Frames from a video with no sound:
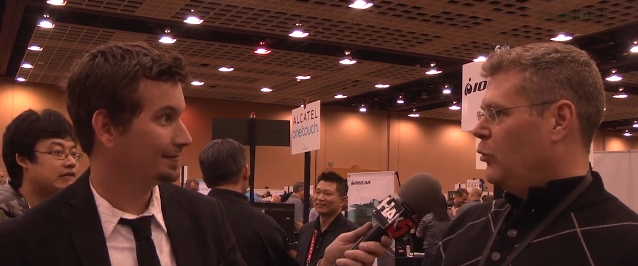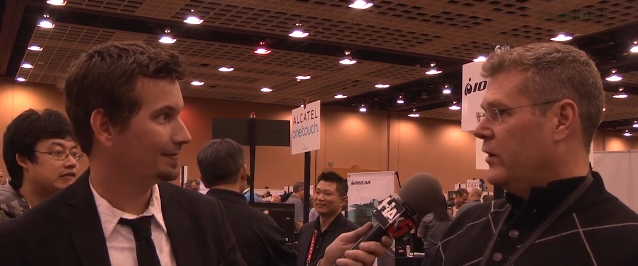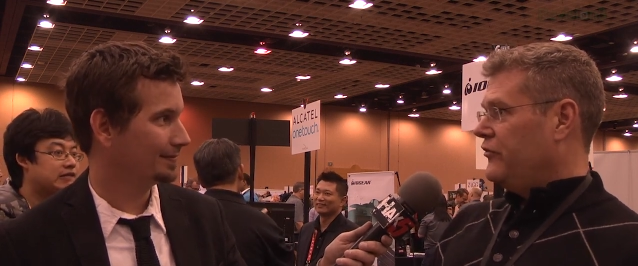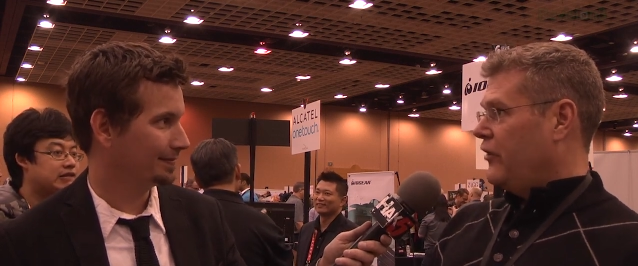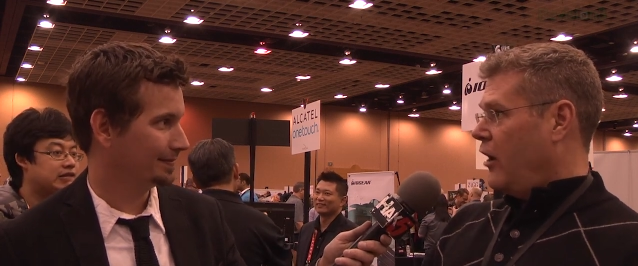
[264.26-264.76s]

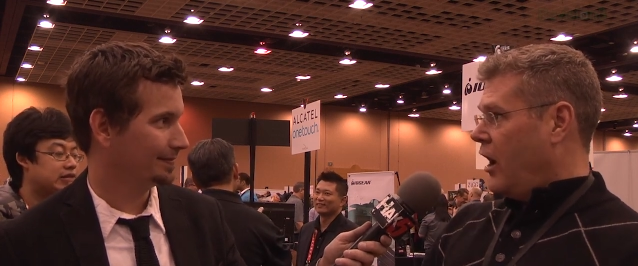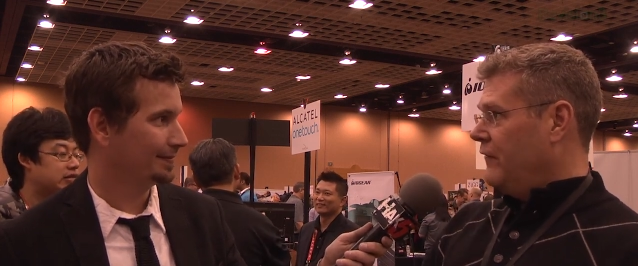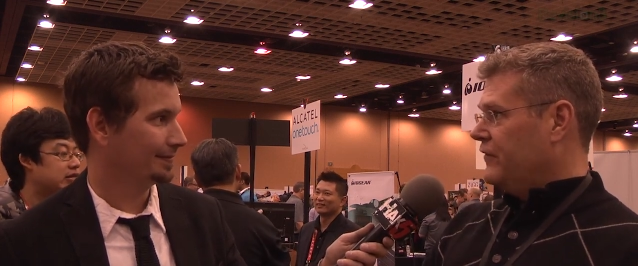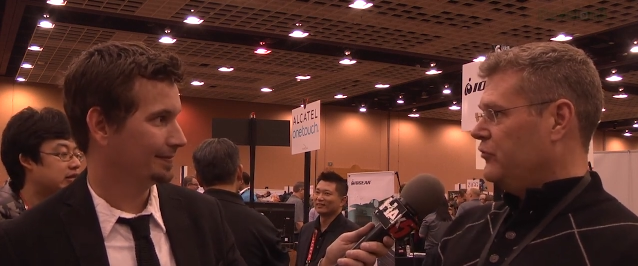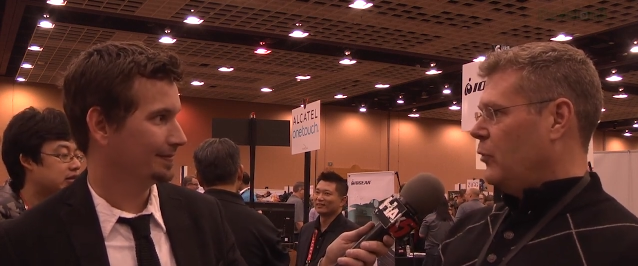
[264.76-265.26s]
Speaker 1: what does the
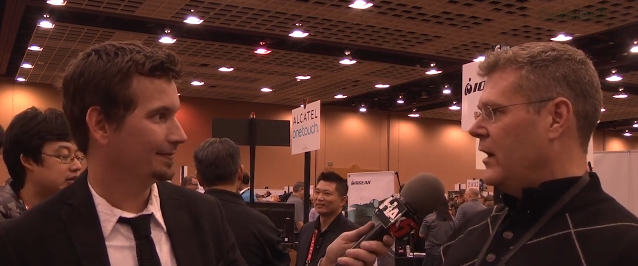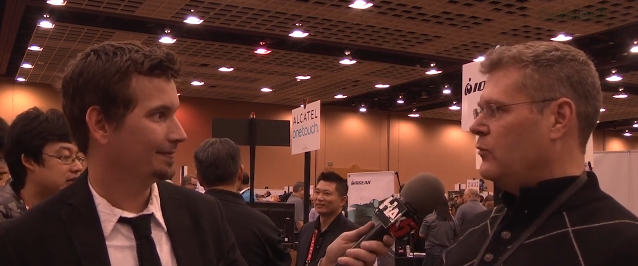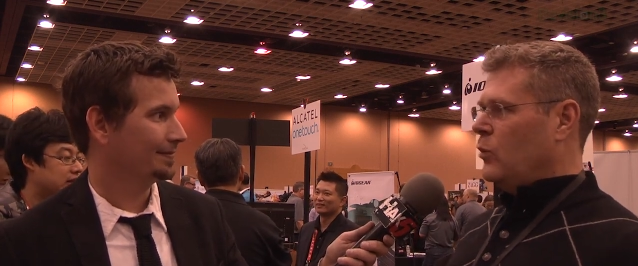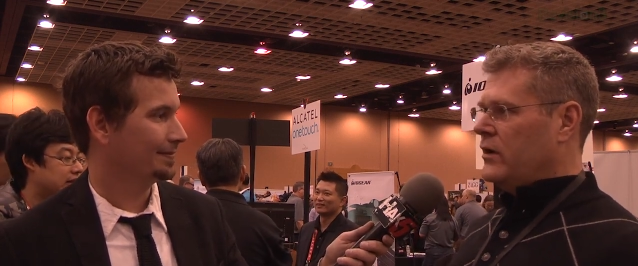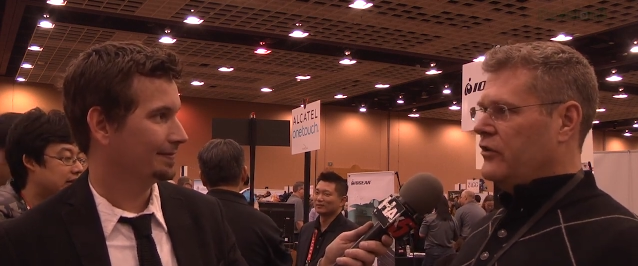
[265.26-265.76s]
office
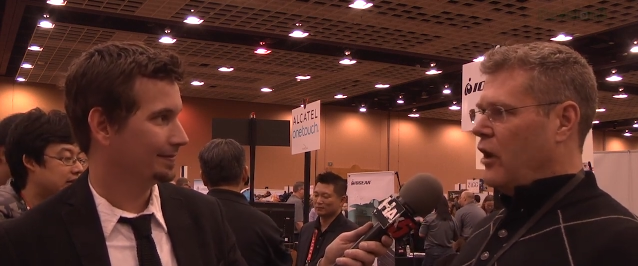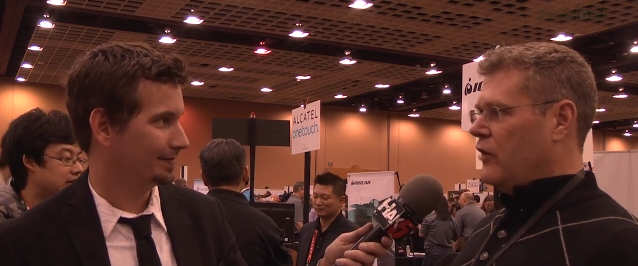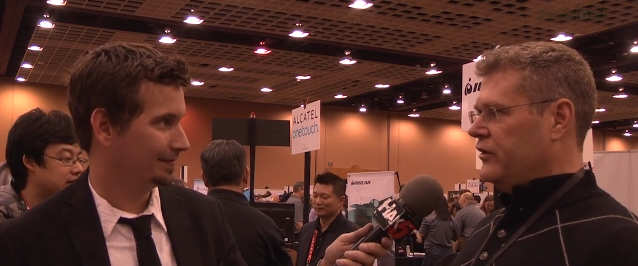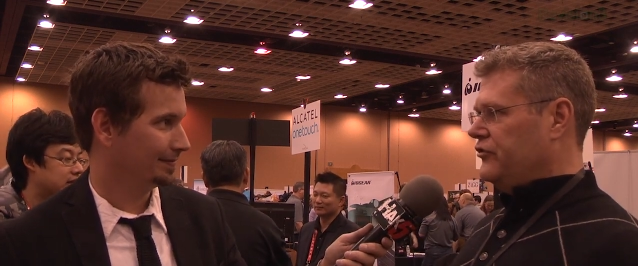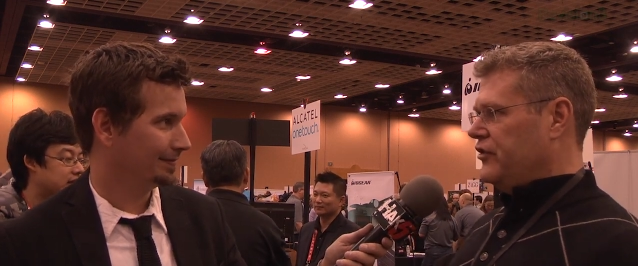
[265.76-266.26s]
want and what are
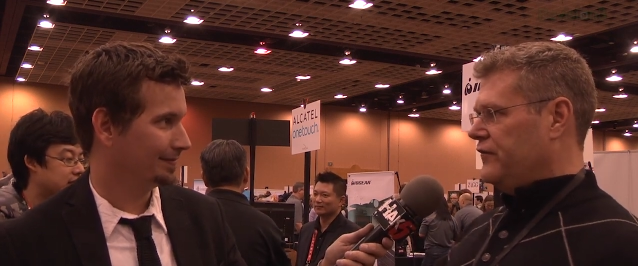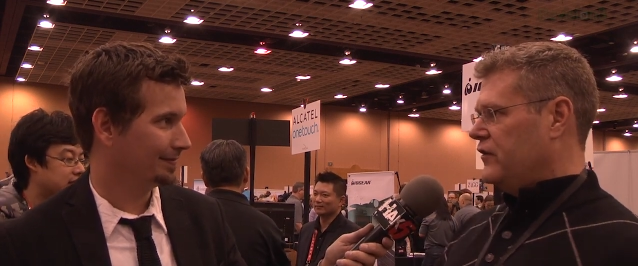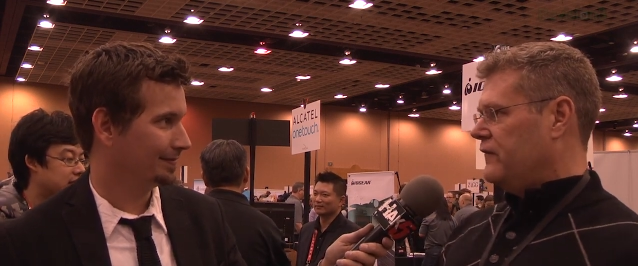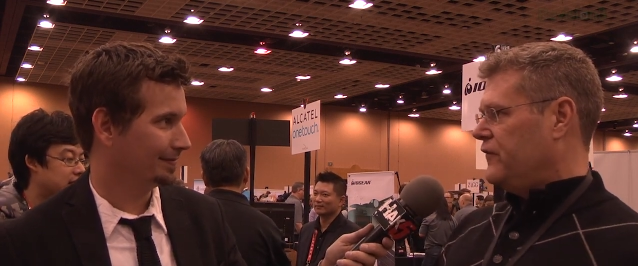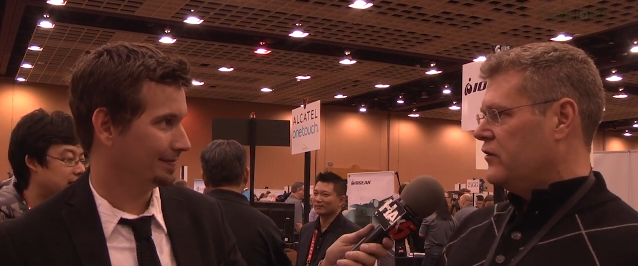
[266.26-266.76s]
all these
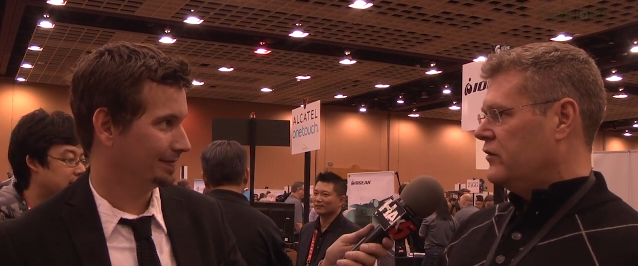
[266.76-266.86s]
different